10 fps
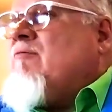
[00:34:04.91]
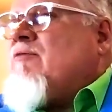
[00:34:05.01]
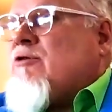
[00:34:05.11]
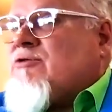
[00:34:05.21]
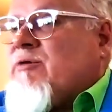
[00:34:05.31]

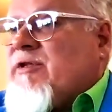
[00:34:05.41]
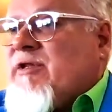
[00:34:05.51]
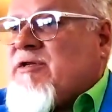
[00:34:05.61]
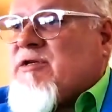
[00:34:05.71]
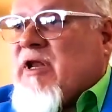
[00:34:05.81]
1
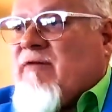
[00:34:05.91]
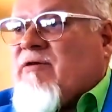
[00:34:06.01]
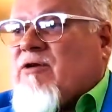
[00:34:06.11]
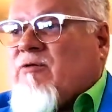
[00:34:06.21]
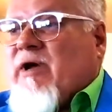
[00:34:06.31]
Corinthians
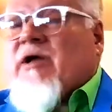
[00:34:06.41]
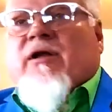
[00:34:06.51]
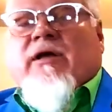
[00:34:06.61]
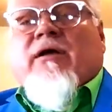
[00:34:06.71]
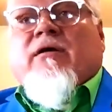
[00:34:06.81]
11
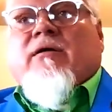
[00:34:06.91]
correctly,